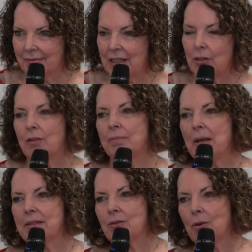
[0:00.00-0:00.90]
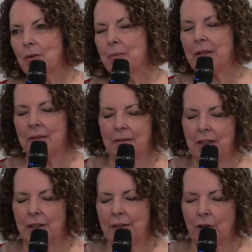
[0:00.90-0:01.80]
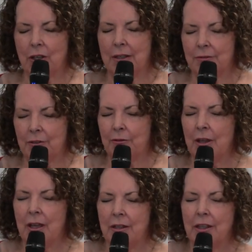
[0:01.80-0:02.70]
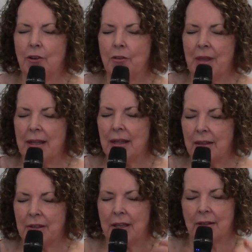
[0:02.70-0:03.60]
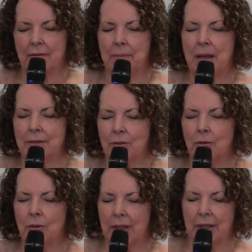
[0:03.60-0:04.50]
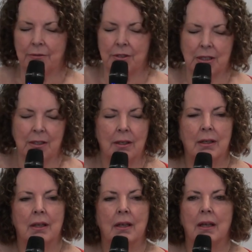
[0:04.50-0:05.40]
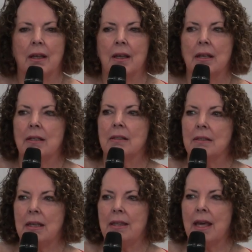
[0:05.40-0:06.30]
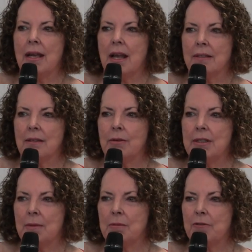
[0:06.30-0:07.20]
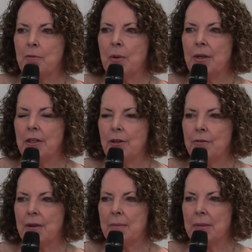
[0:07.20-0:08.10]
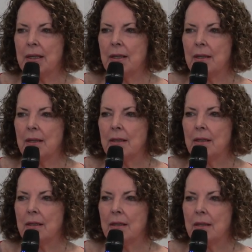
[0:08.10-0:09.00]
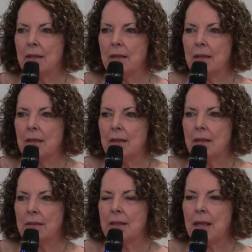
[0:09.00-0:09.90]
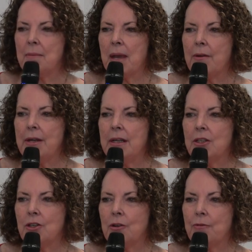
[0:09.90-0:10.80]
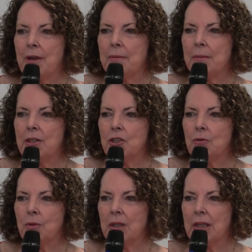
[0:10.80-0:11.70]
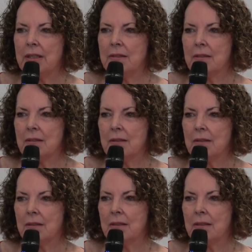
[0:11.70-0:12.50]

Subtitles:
They're not pastoral, but, you know, they've got that loving pastoral gift. See that as a redemptive point in your family, that they married into your family to release.